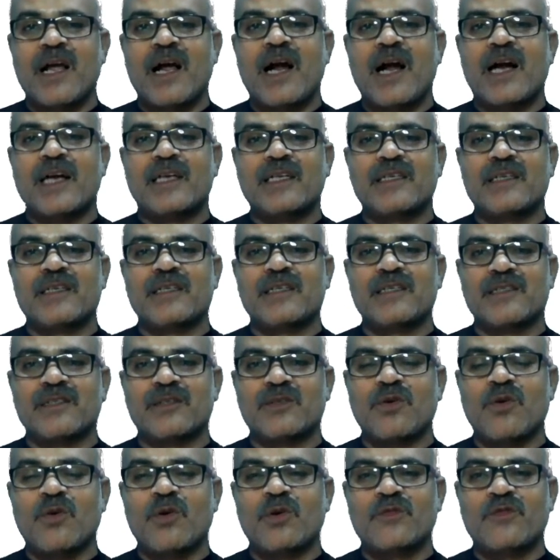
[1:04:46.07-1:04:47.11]
and
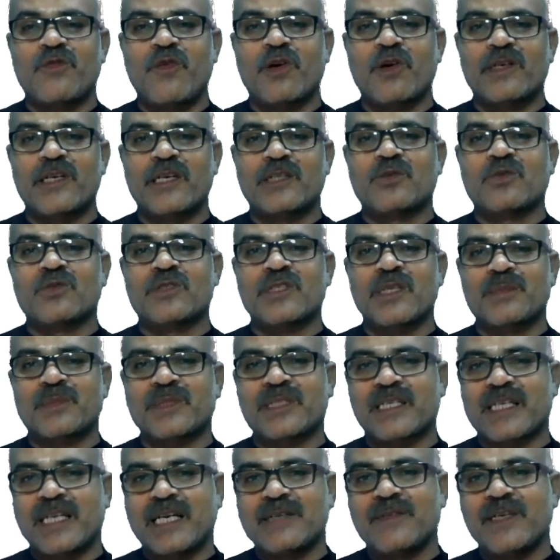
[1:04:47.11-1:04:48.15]
don't forget to
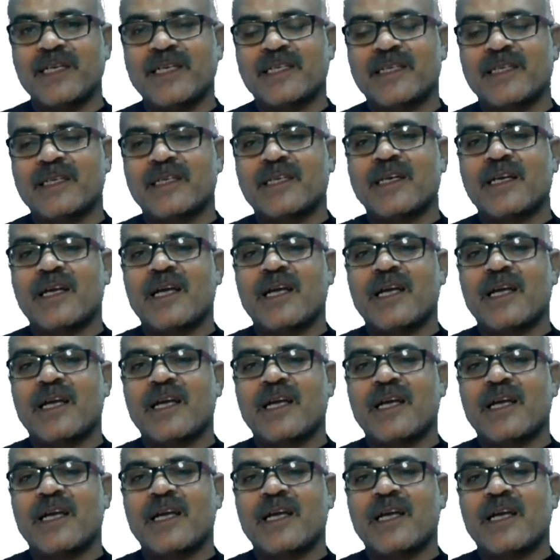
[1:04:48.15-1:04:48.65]
subscribe it.